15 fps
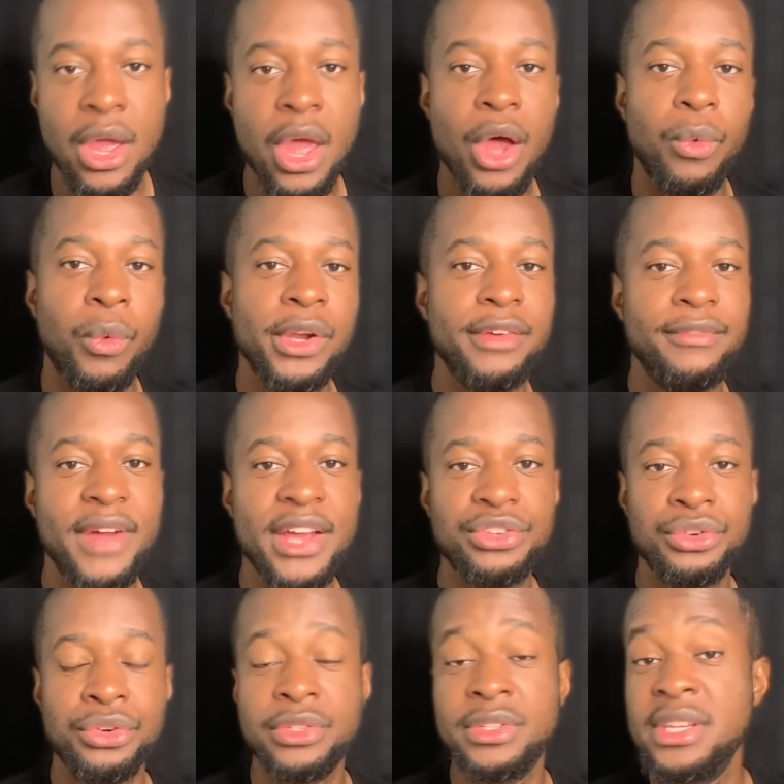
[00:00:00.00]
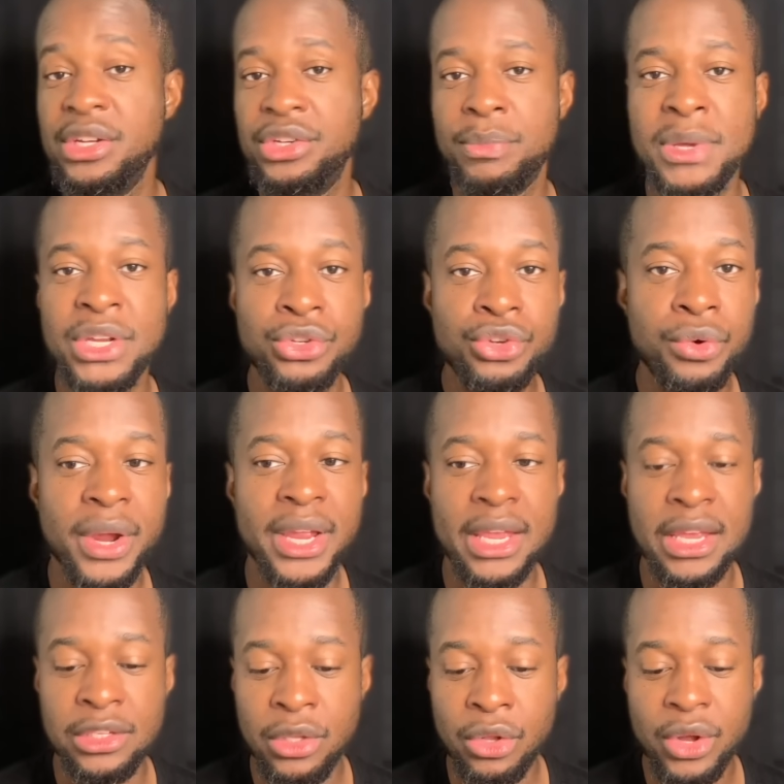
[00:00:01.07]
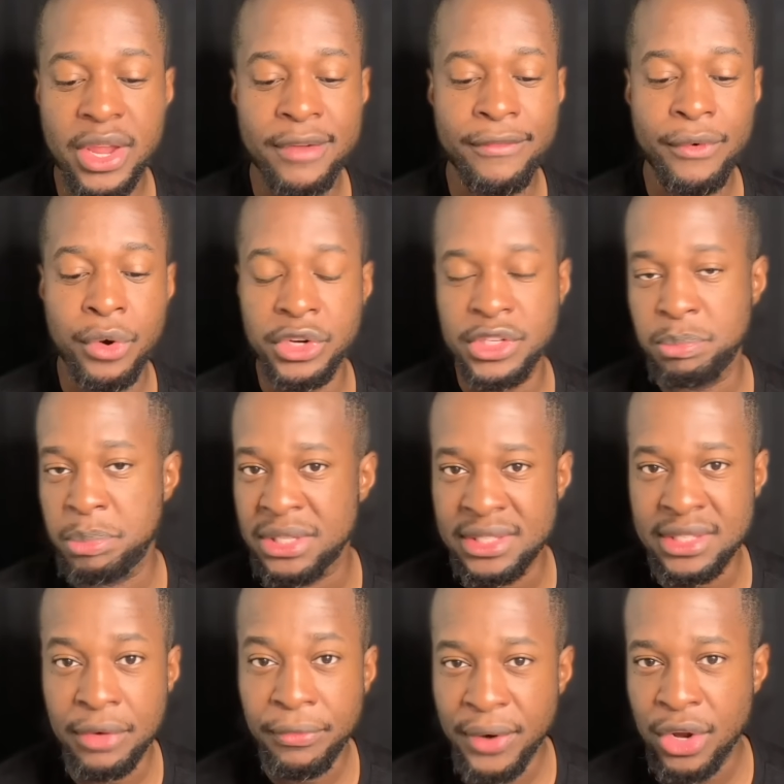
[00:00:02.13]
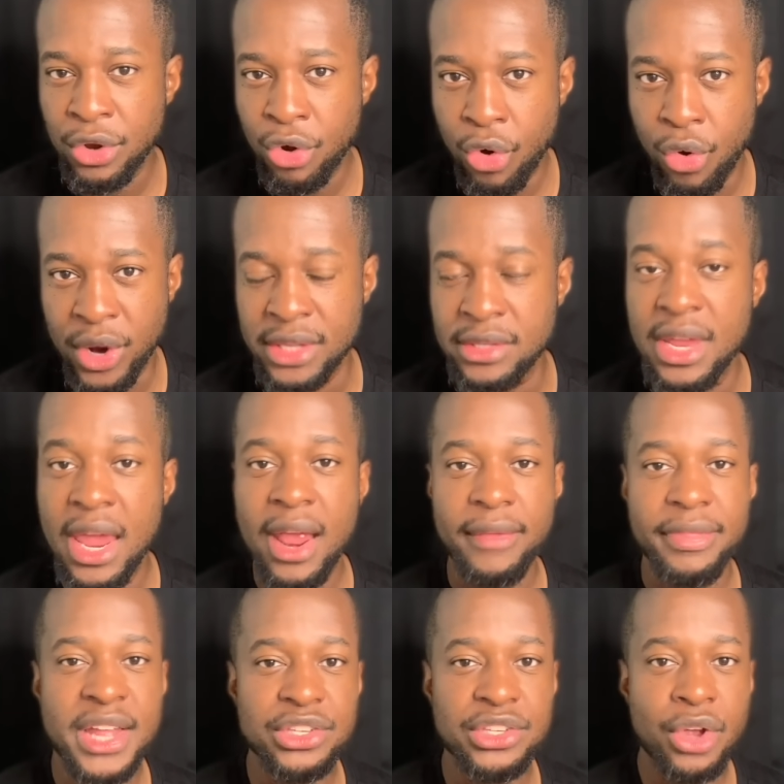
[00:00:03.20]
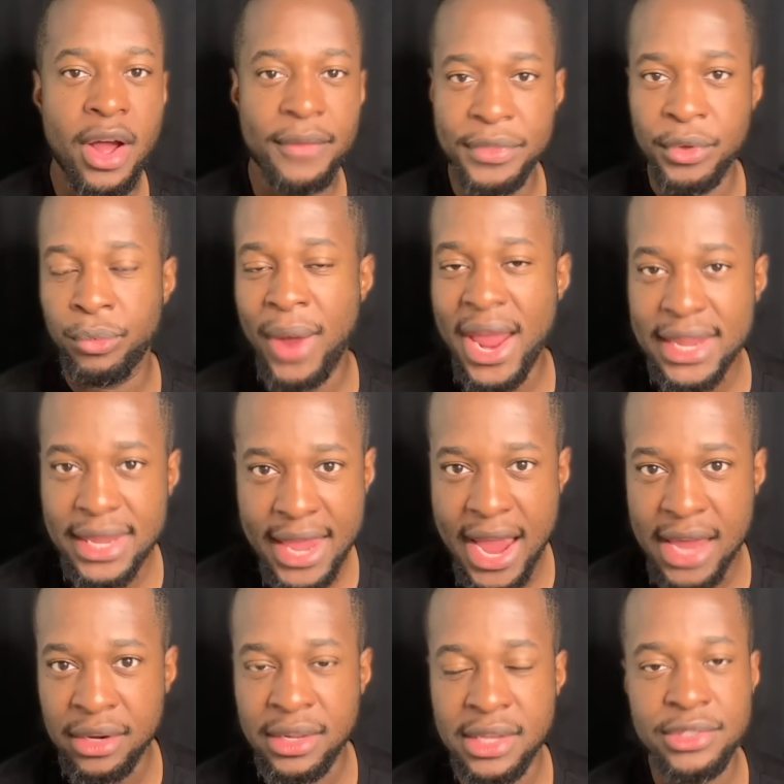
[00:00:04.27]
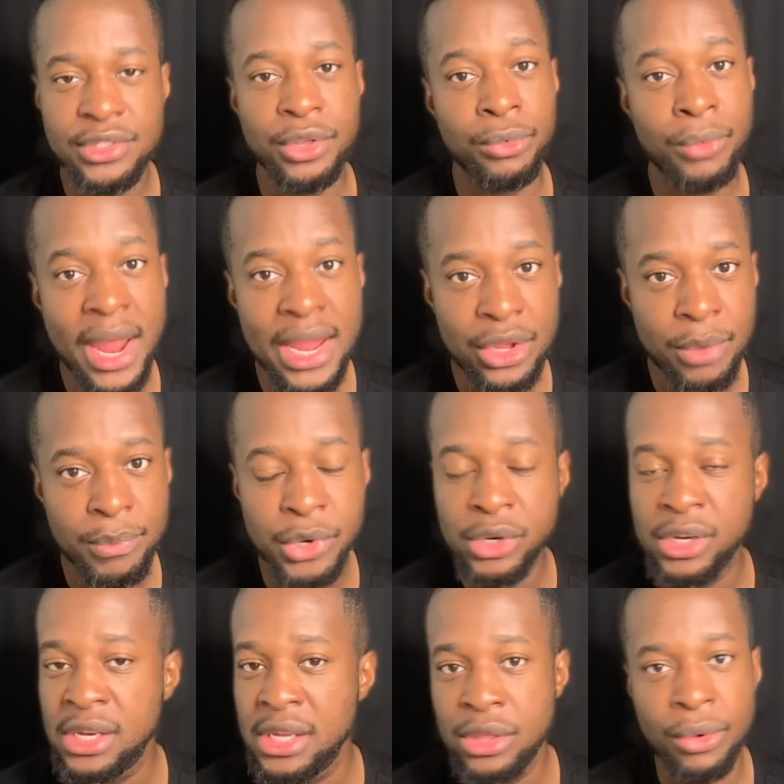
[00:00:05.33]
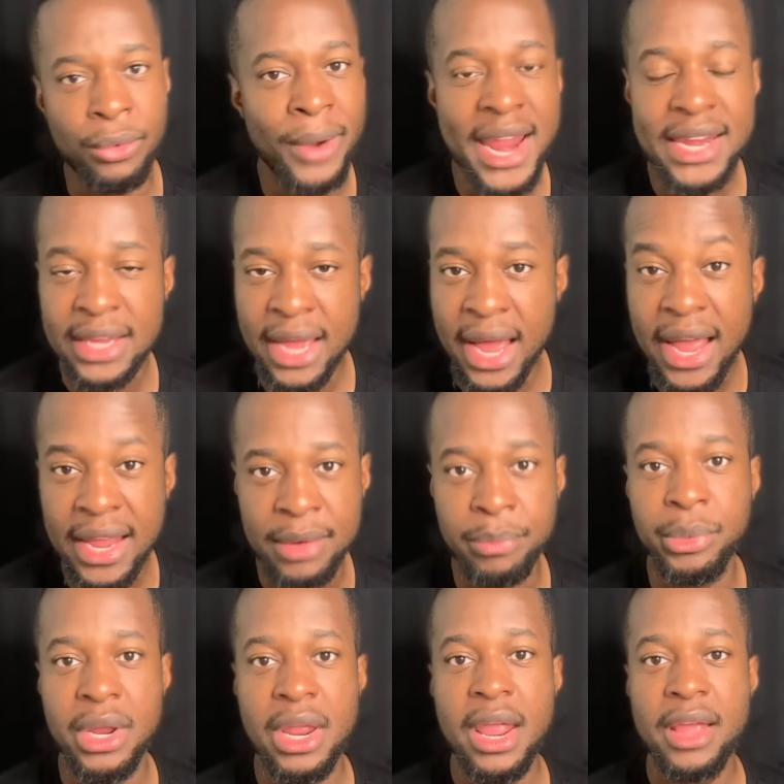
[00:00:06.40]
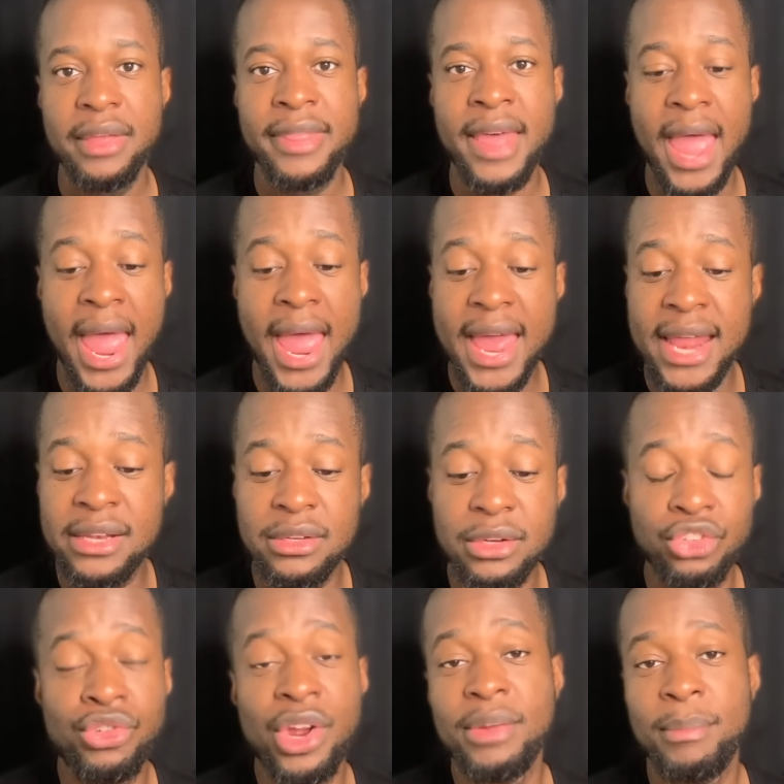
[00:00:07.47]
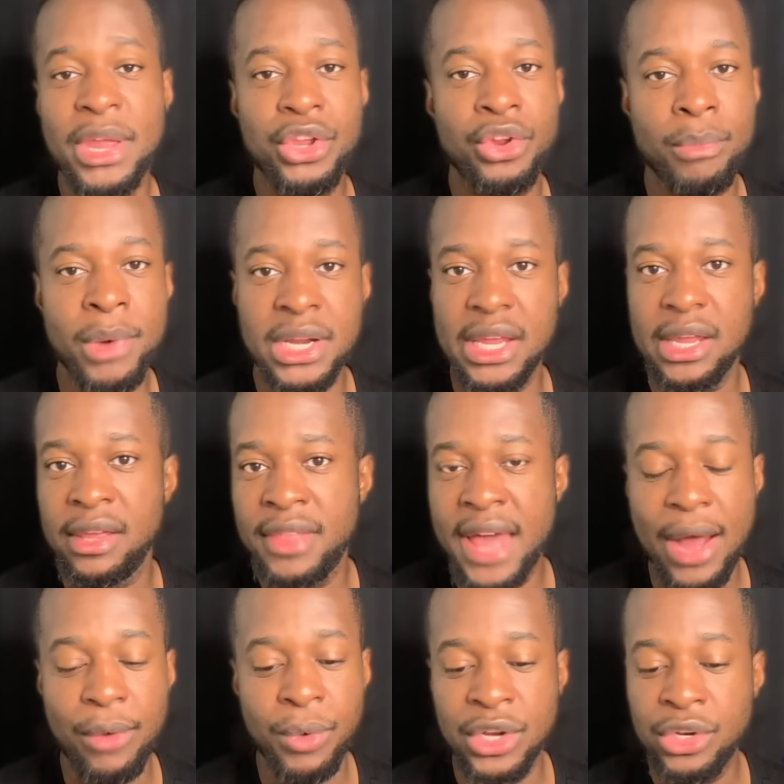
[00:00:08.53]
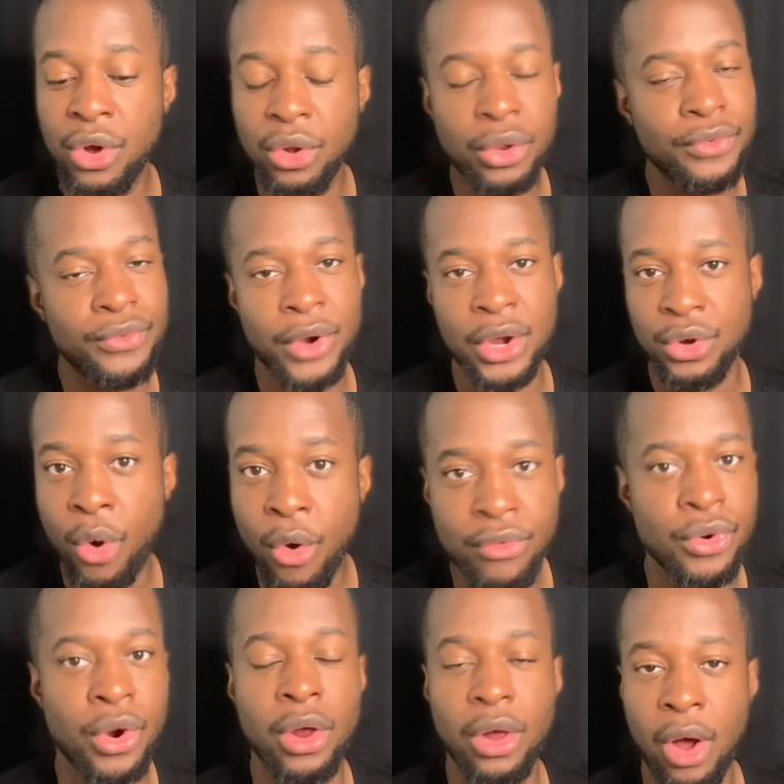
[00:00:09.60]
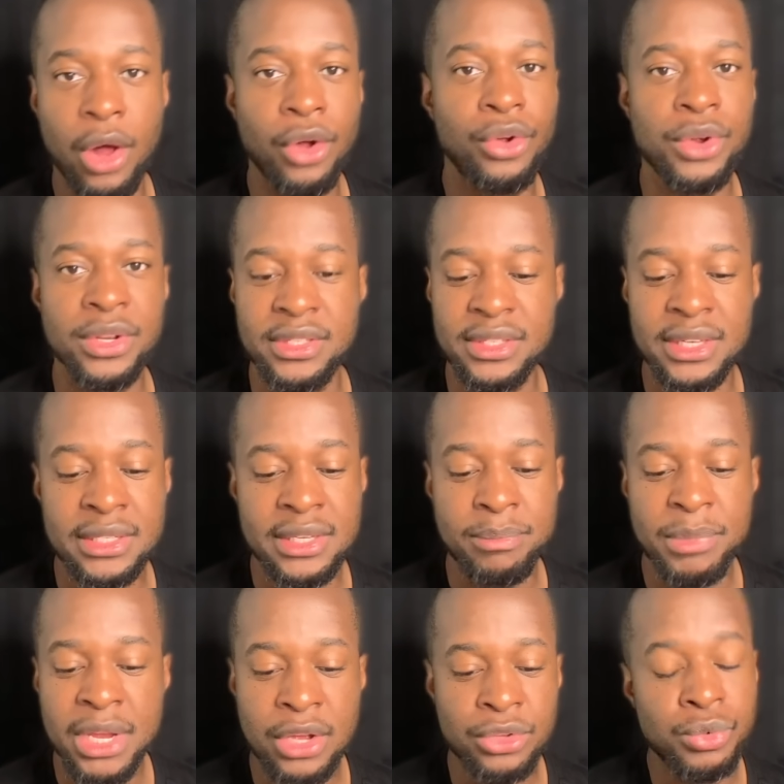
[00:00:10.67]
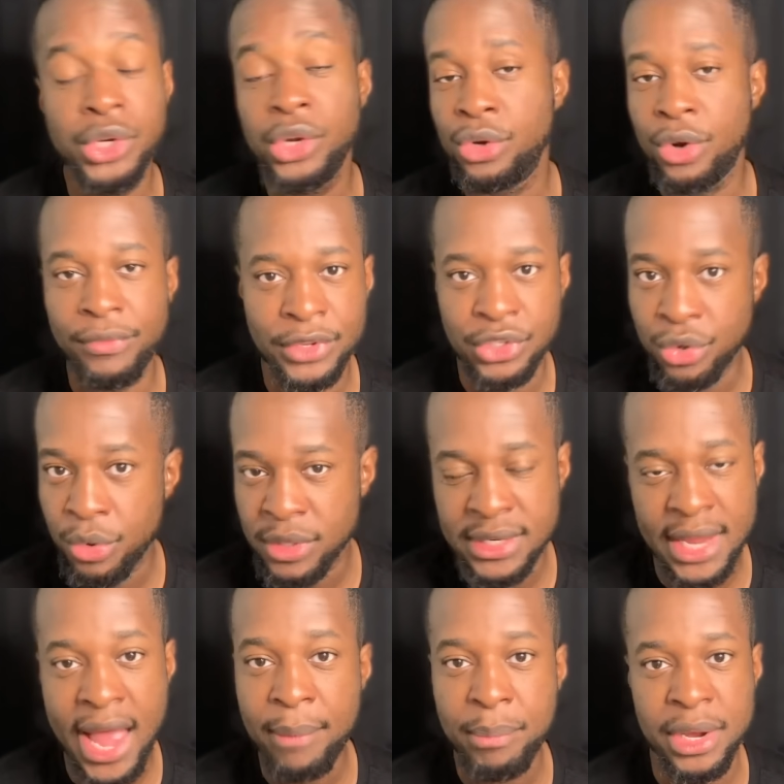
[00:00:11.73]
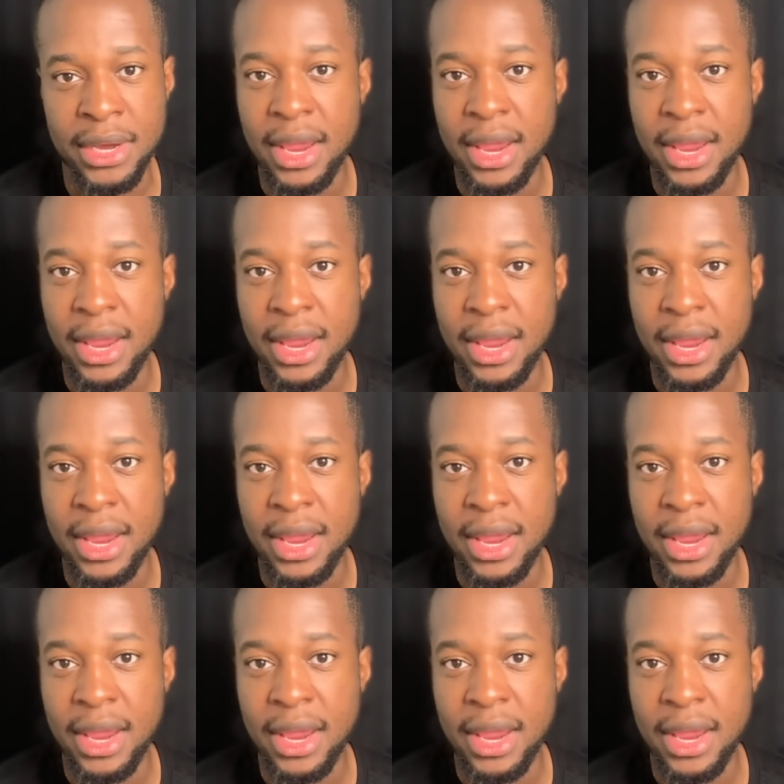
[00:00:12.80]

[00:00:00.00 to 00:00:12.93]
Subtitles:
What investors need to be doing is looking for specific coins that's got the right catalyst, the right community, the right hype, and try to make your money that way. Don't look for an overall altcoin season because we don't know if it's going to happen